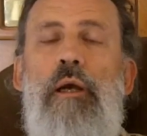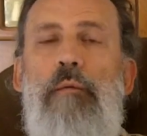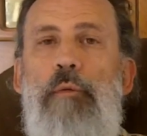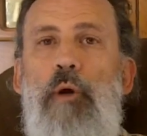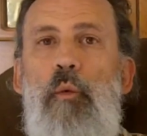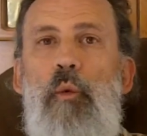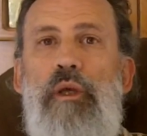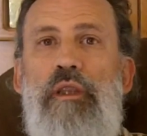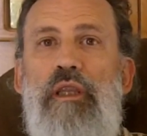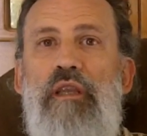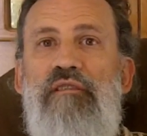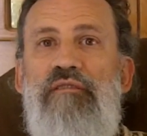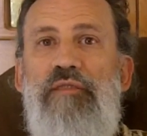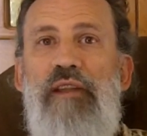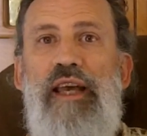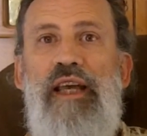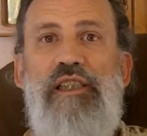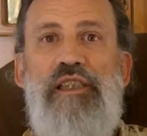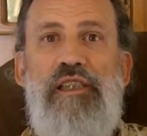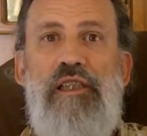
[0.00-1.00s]
but with
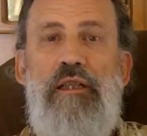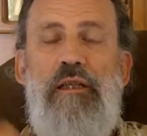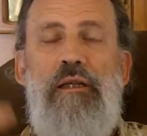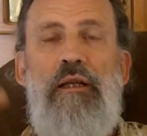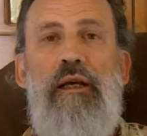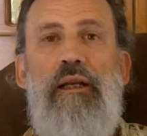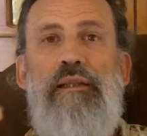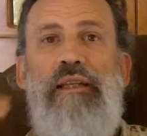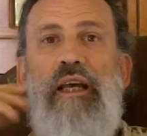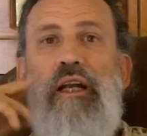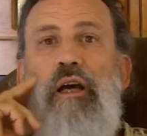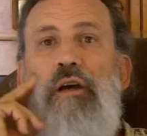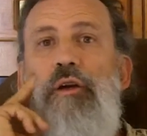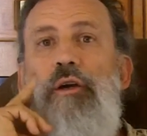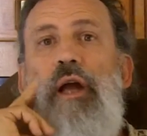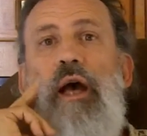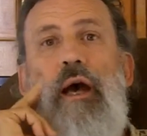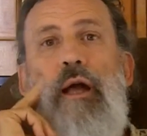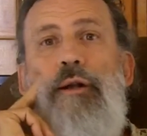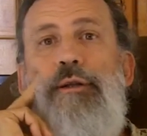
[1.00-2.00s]
inflation, that one hundred
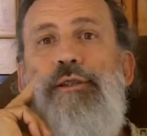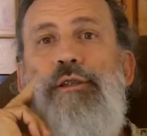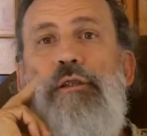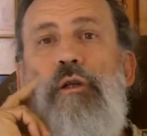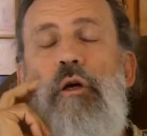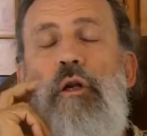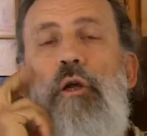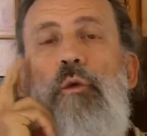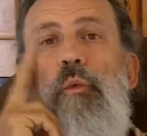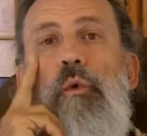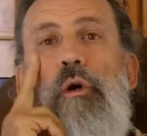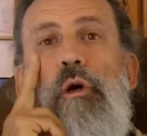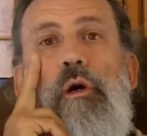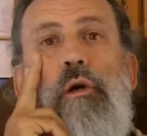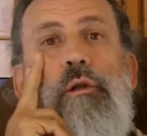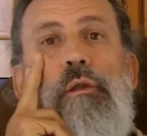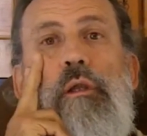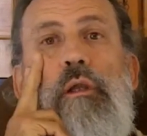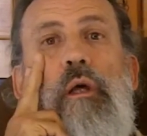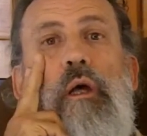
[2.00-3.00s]
dollars is only
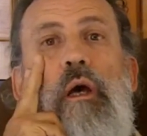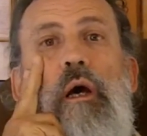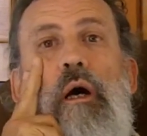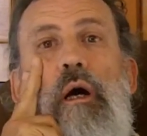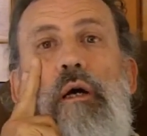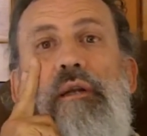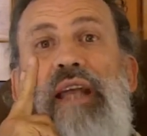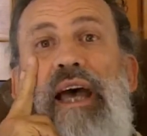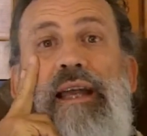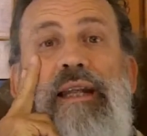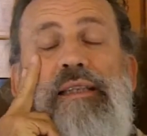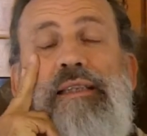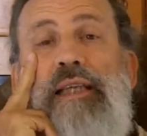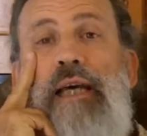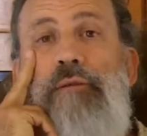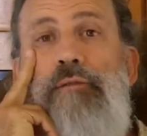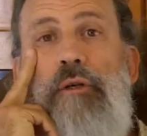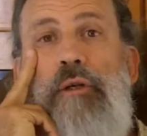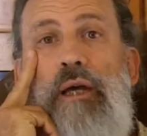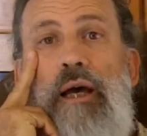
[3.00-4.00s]
worth uh,
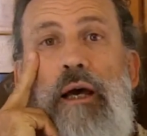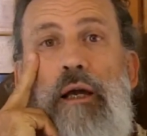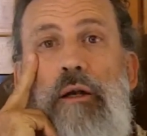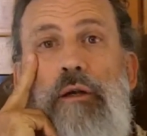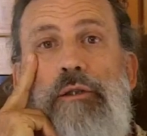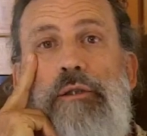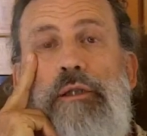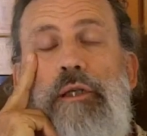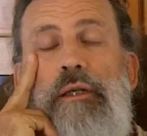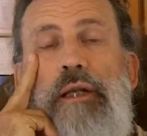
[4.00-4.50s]
ninety-seven dollars.